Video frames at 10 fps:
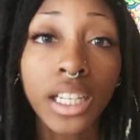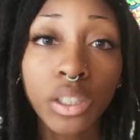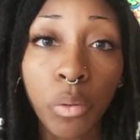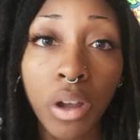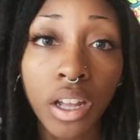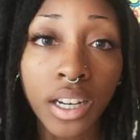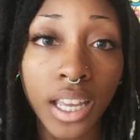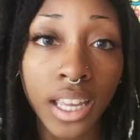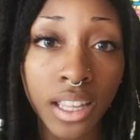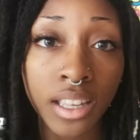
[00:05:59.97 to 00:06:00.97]
The next one
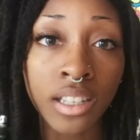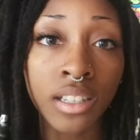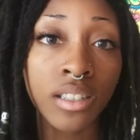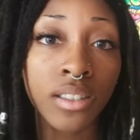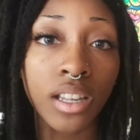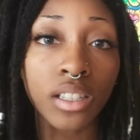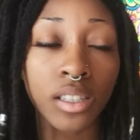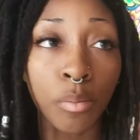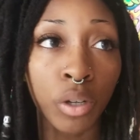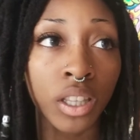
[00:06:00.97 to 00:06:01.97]
is
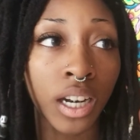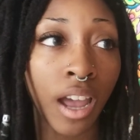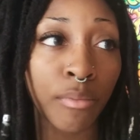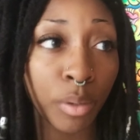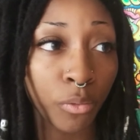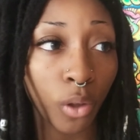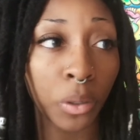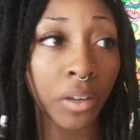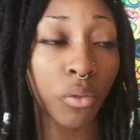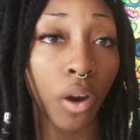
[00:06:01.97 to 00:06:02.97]
someone that I haven't been
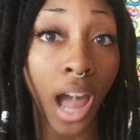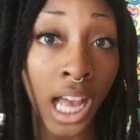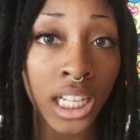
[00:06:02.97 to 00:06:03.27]
following for